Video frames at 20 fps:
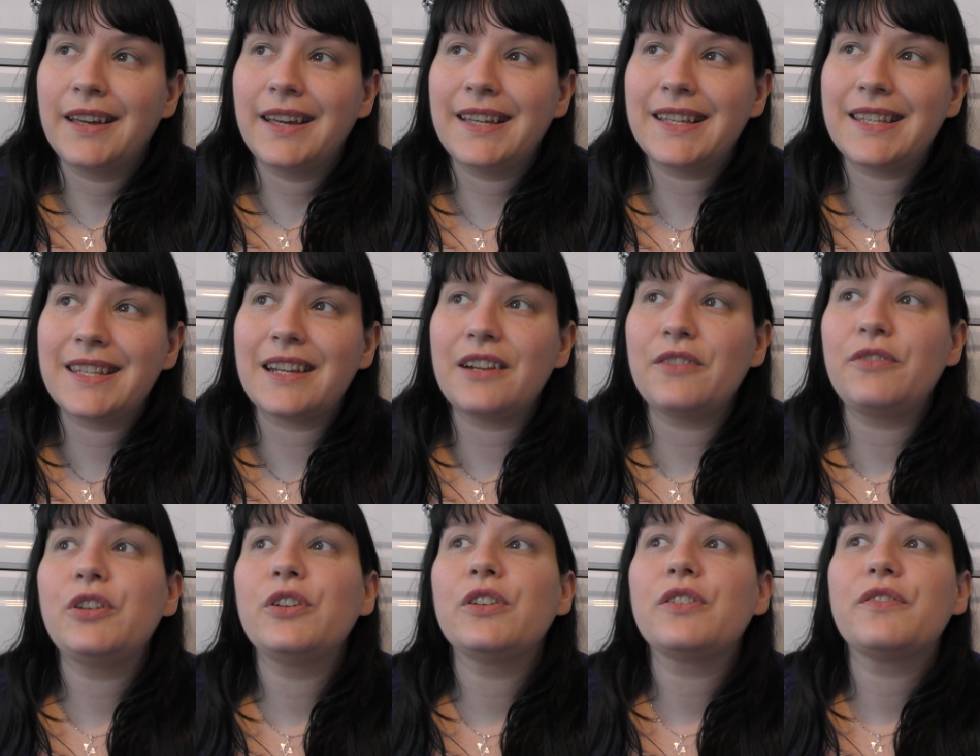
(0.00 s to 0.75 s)
instead
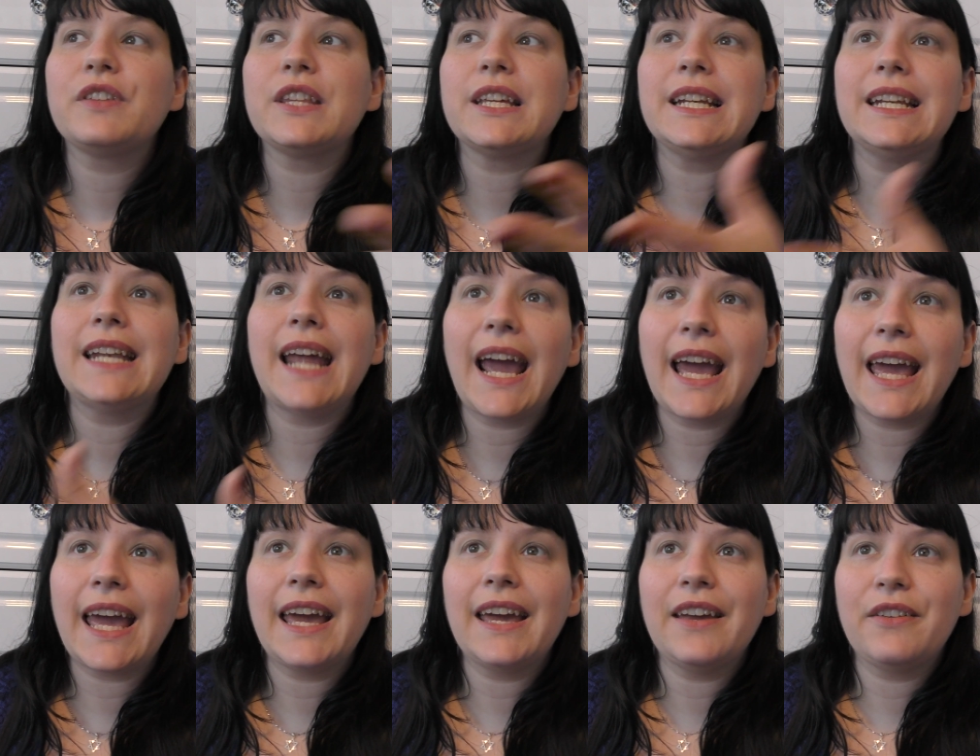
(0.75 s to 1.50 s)
of look for the
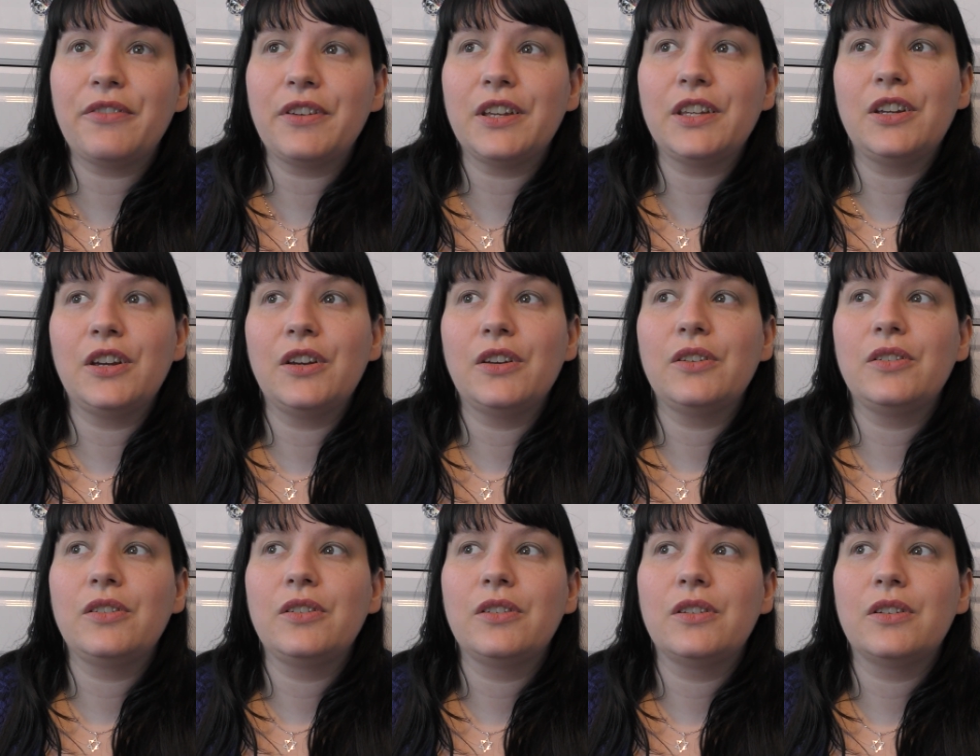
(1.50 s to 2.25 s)
negative in
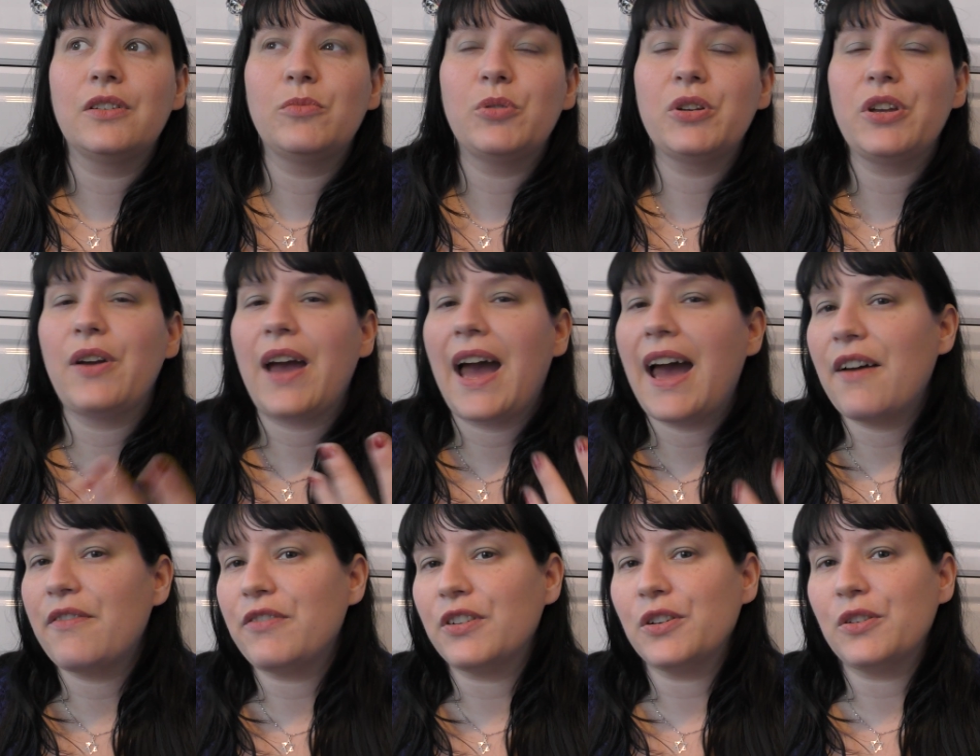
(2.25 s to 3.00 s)
you and what you
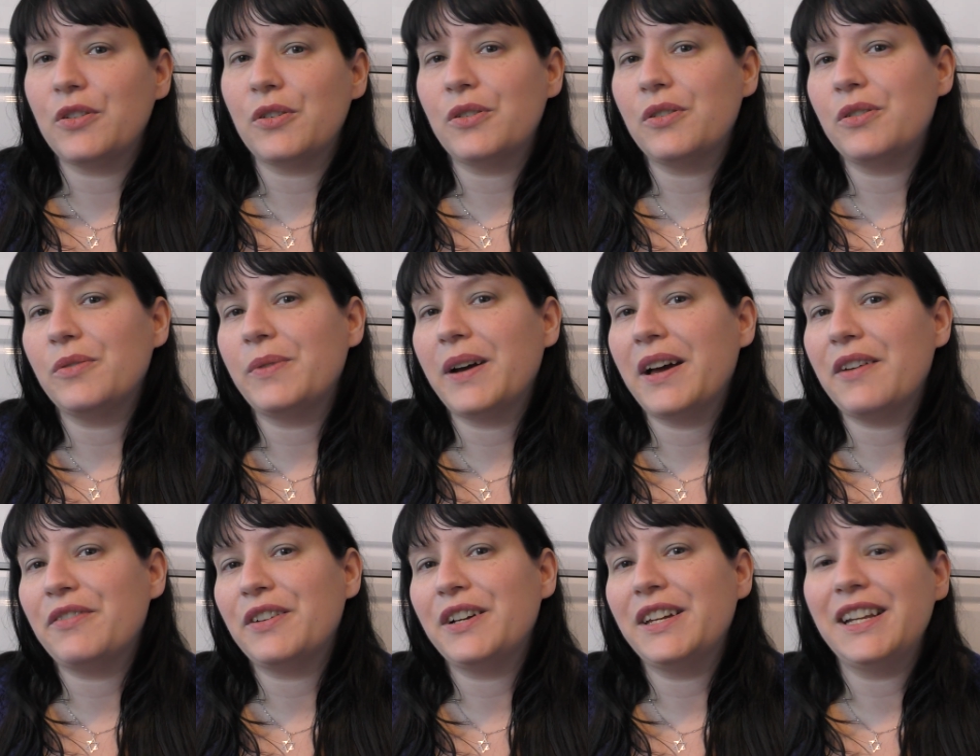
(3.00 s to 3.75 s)
haven't got or
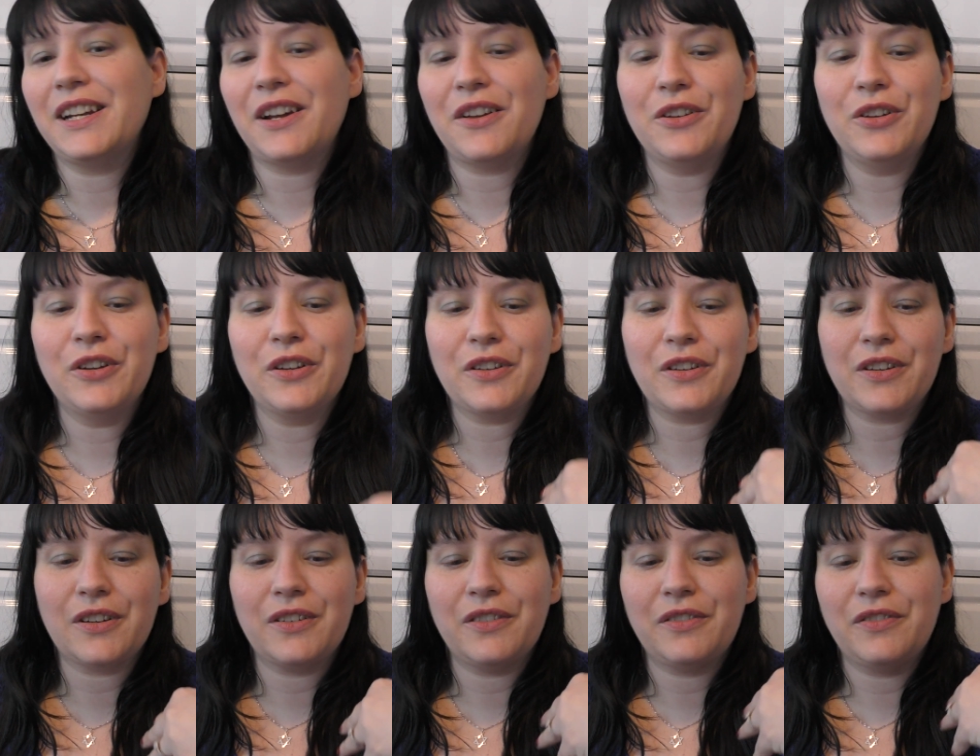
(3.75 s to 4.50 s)
whatever you know
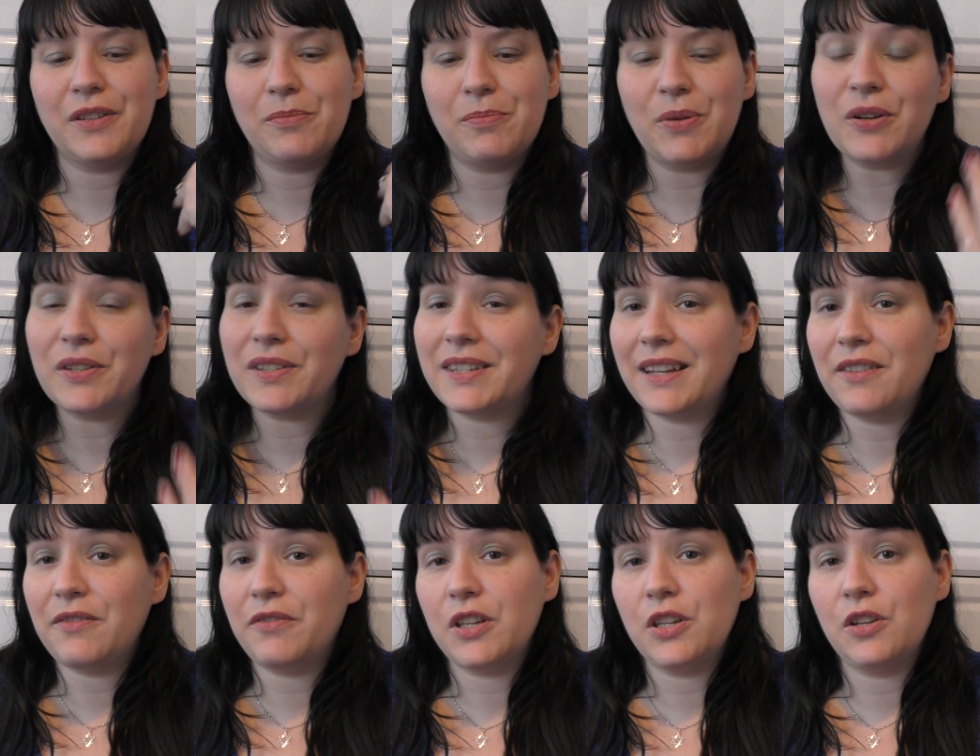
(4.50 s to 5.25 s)
look for the
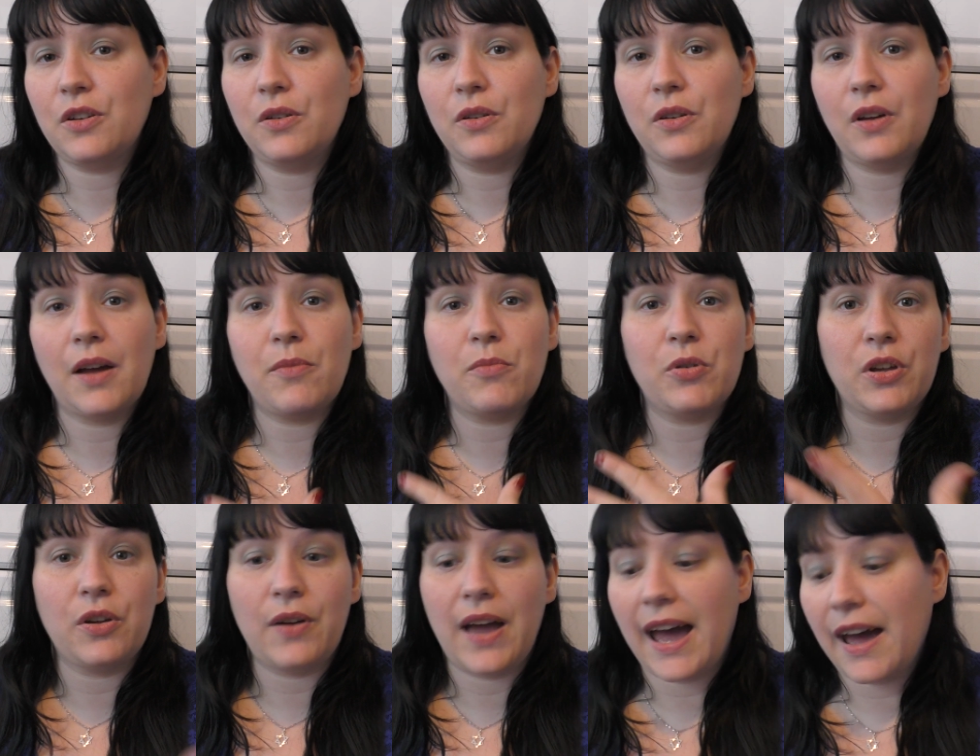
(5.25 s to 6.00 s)
positive in you and
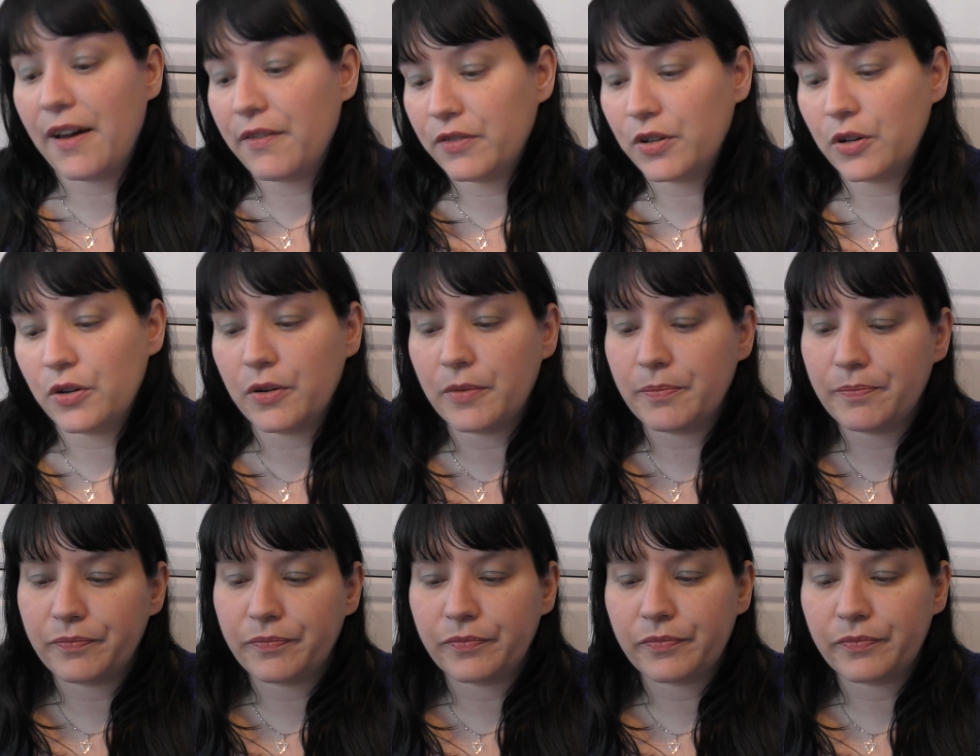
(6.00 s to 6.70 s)
what you have got